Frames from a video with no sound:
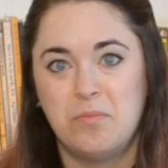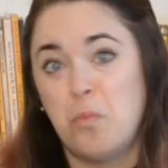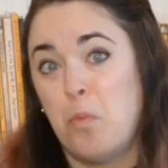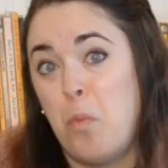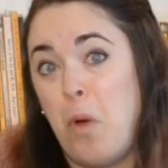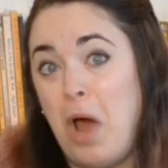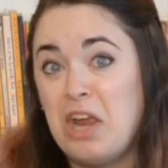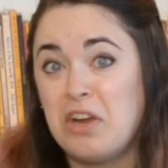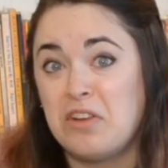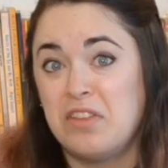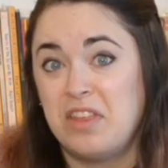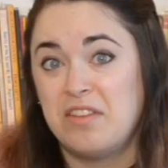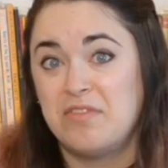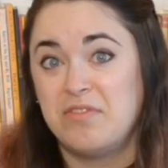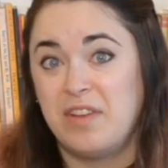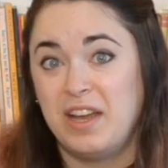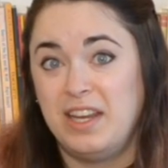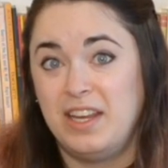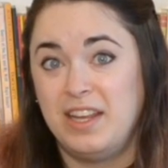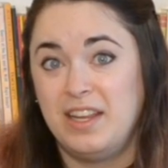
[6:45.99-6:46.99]
Why are they
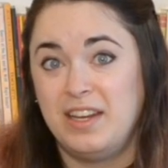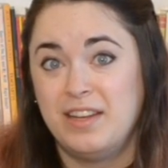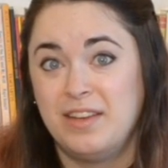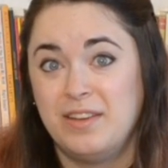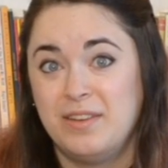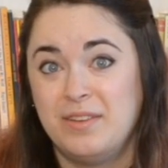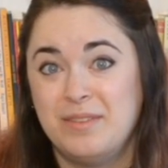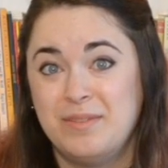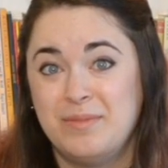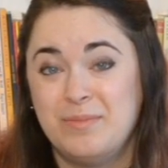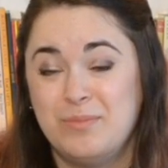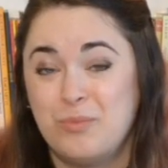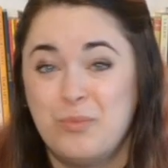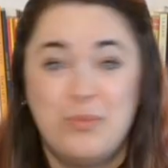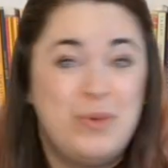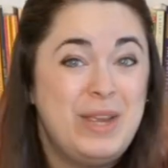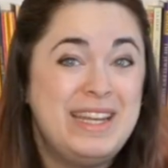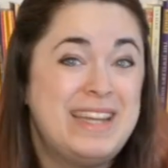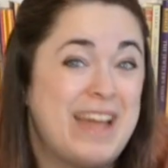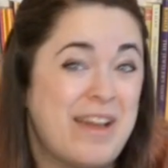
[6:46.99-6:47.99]
fighting?
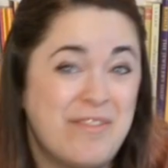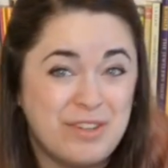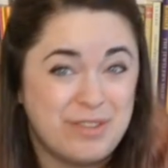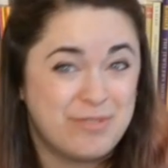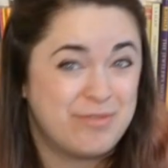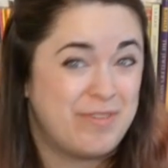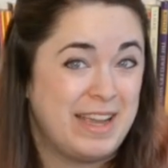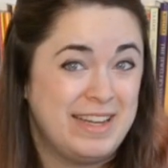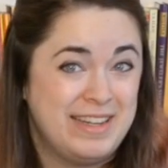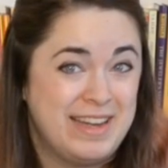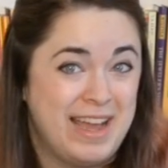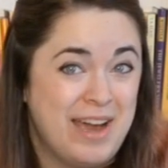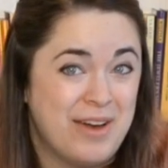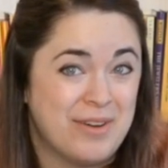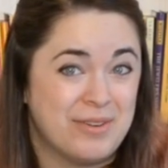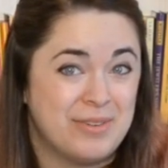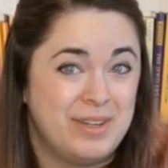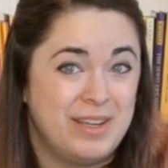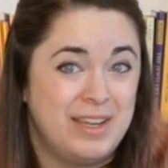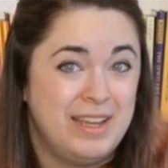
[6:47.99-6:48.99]
We never find
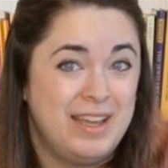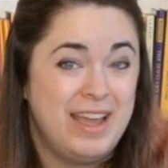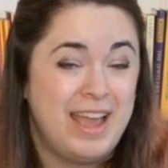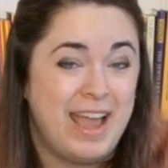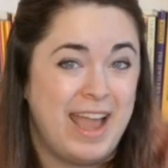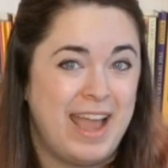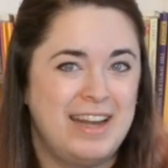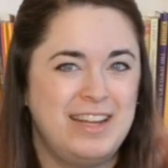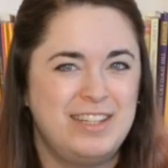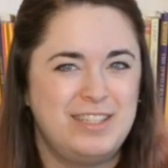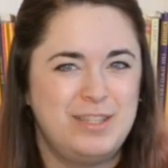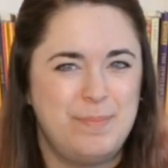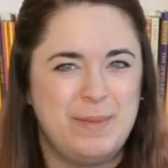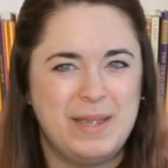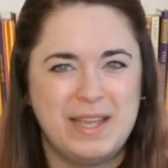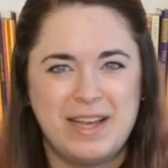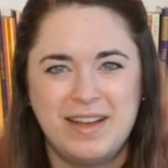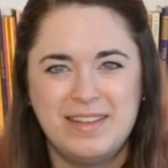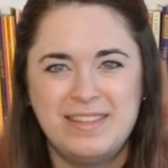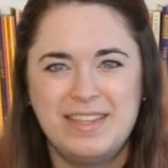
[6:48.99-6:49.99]
out. And it's
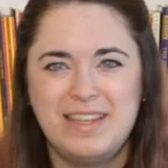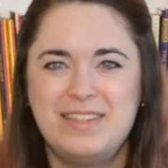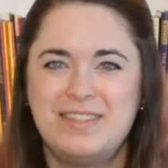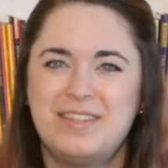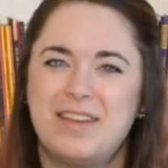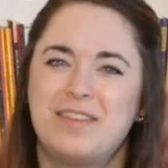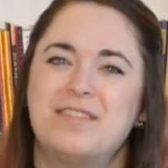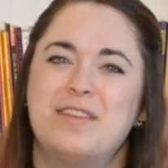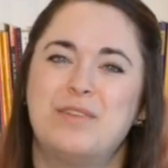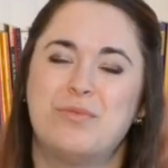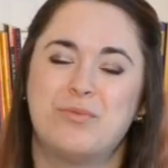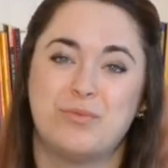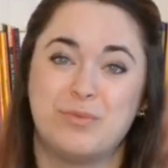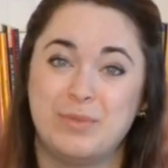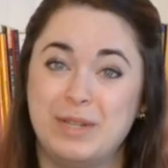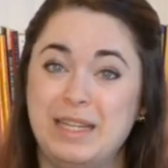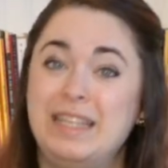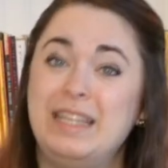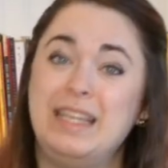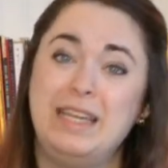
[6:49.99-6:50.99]
because it doesn't
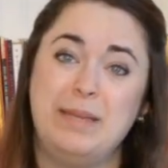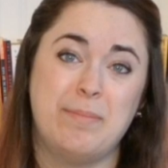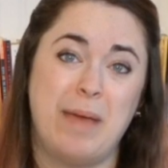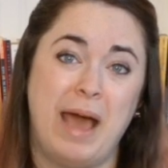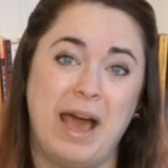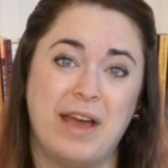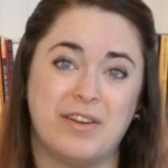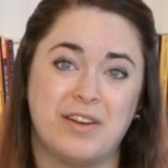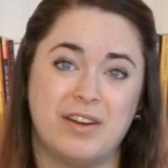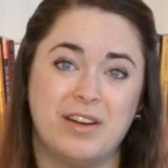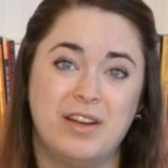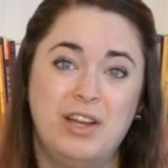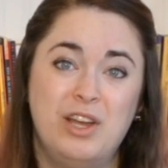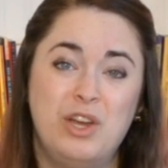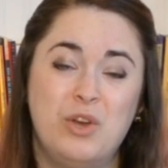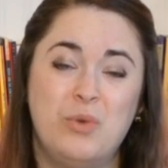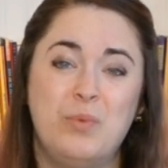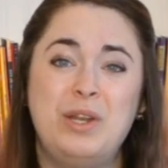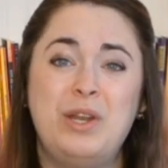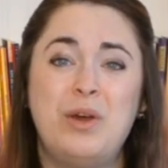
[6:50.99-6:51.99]
really matter.
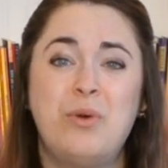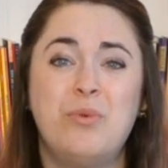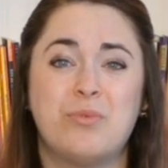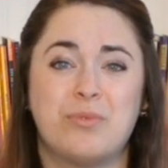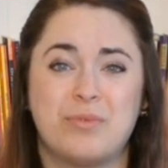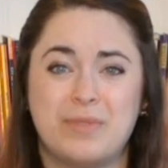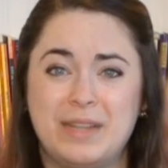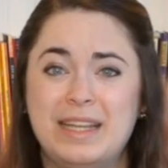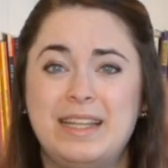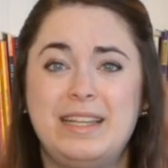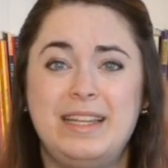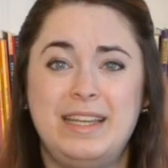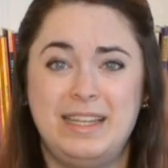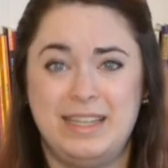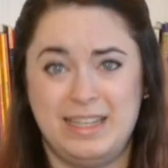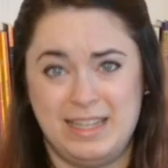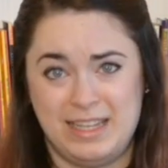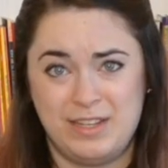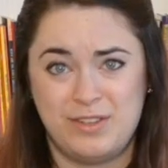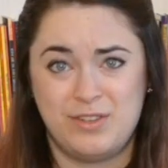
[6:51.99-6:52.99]
We don't really
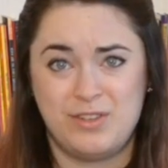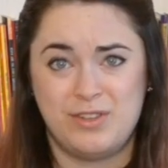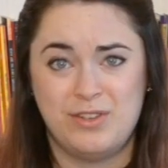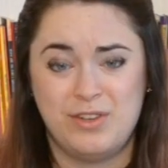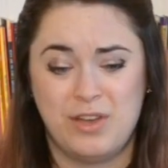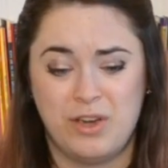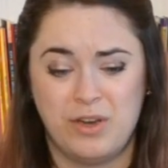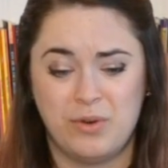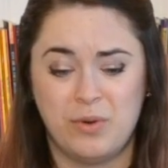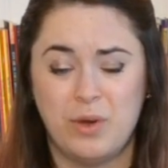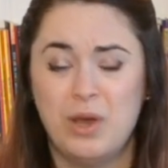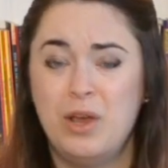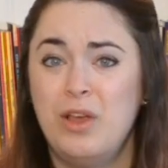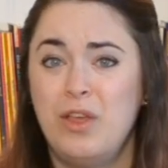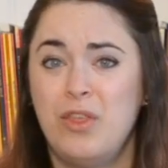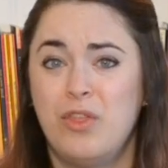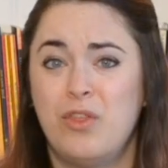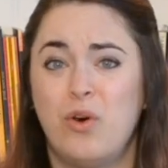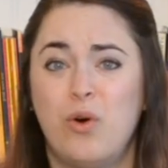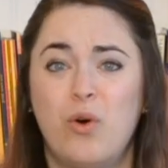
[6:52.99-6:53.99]
need to know
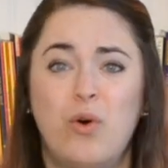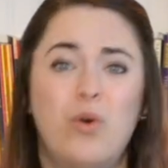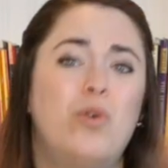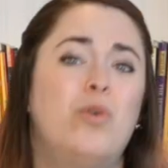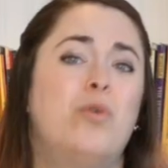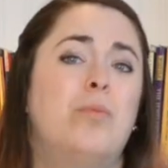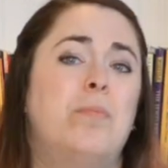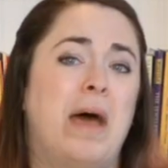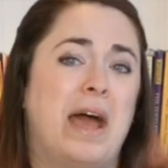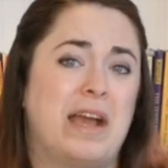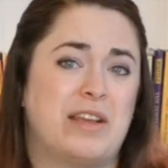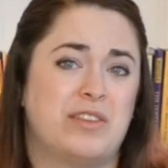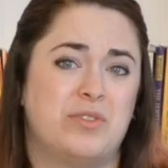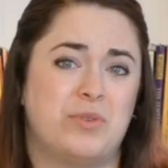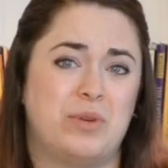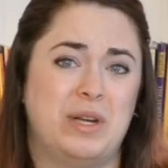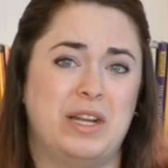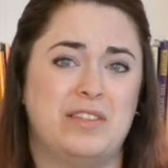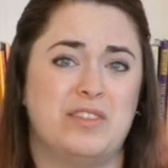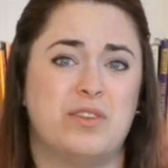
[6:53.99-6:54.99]
the whole
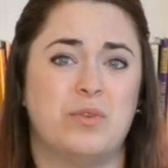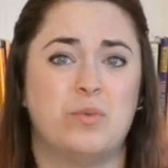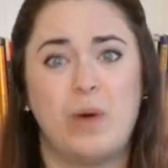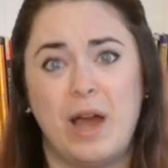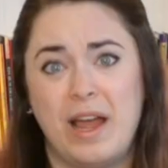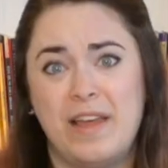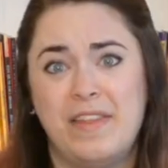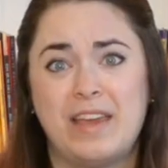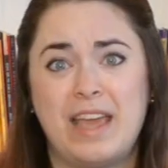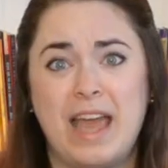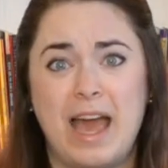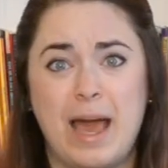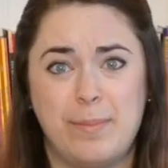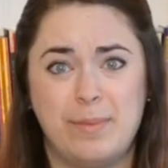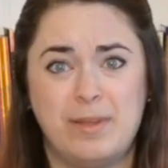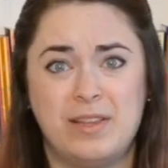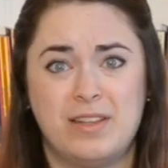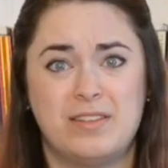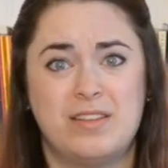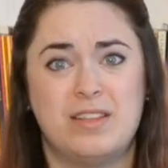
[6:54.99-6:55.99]
backstory as to why the
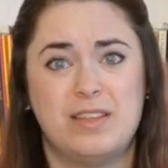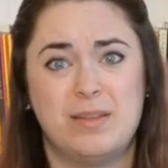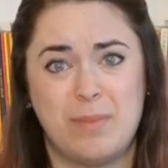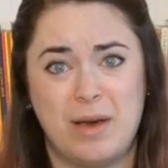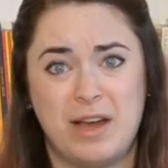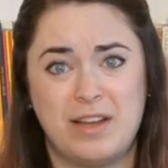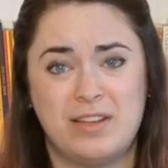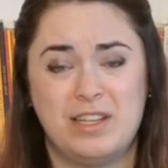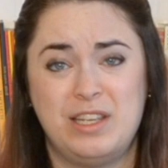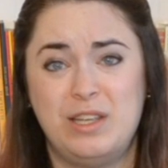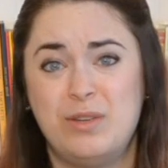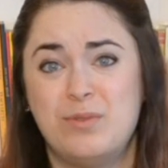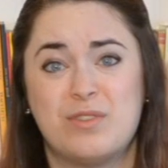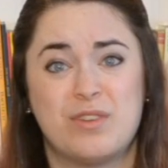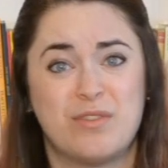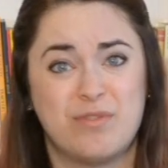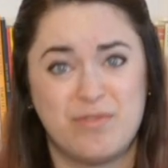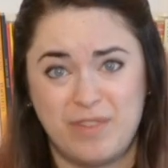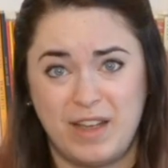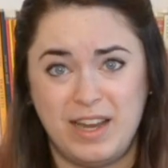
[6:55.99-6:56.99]
Capulets and the Montagues
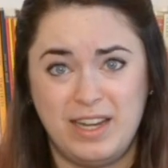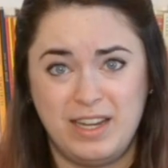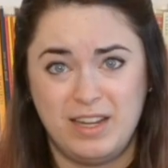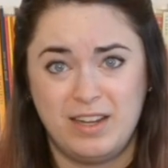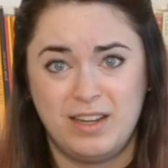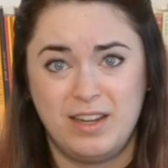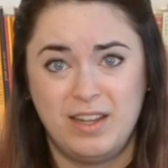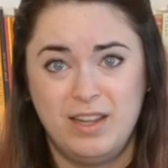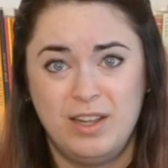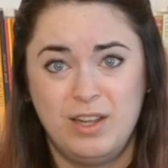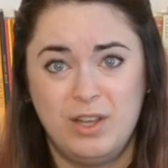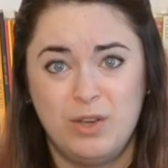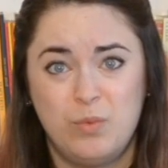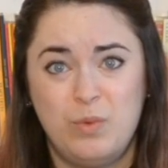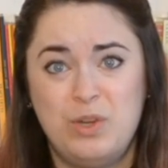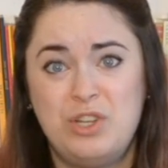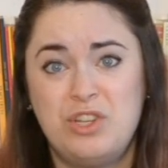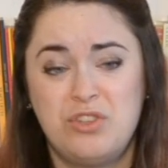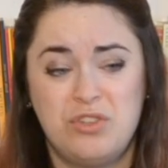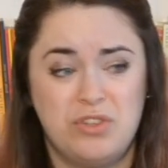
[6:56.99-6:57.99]
are fighting.
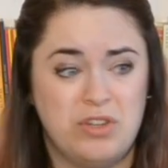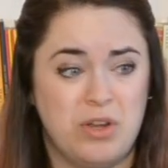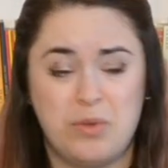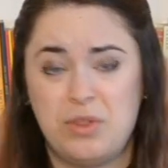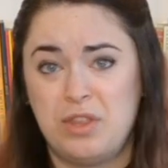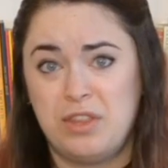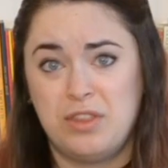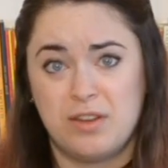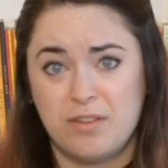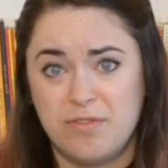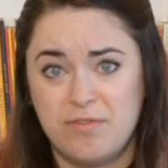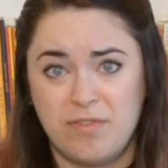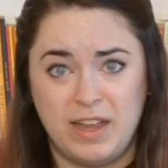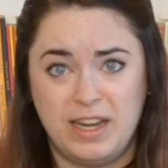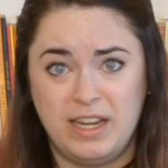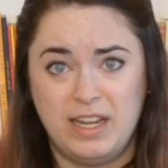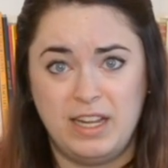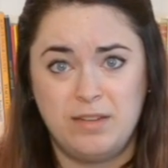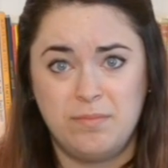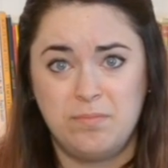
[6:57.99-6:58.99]
We just know that they're
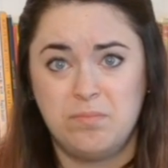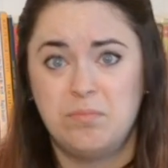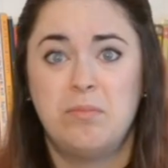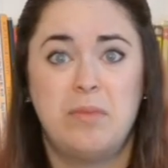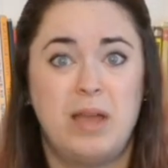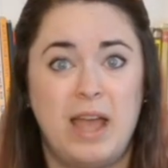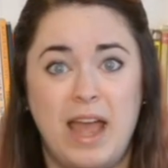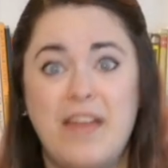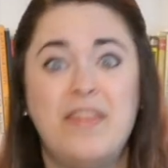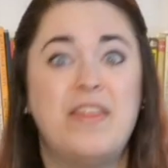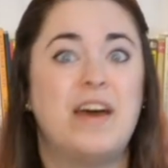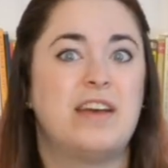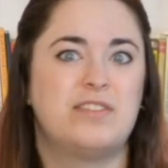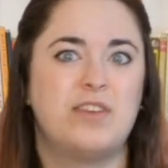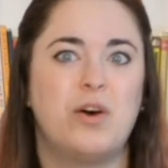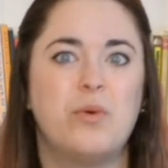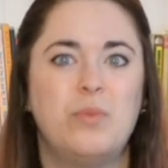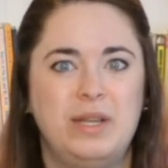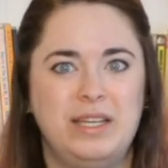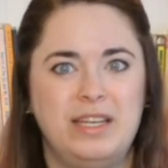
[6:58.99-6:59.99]
fighting, and that's
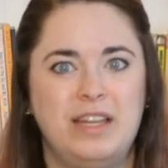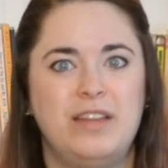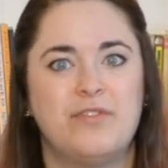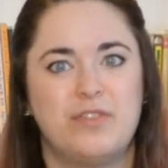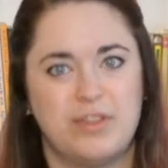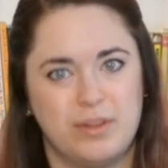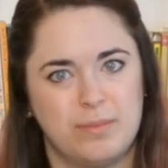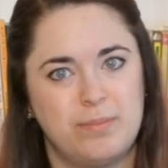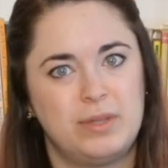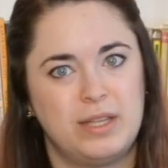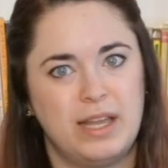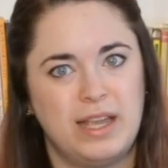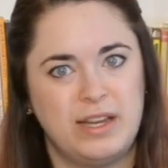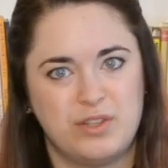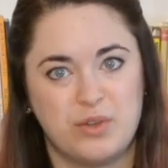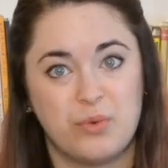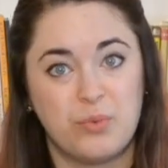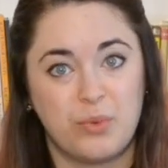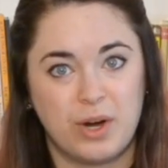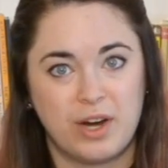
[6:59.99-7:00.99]
all we need for the play
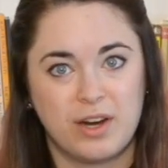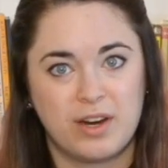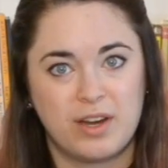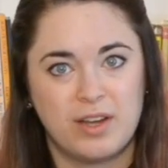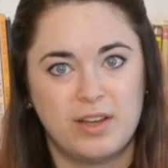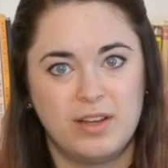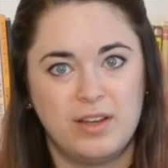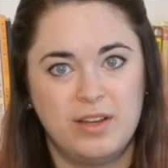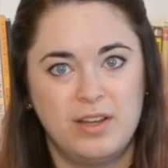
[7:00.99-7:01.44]
to work.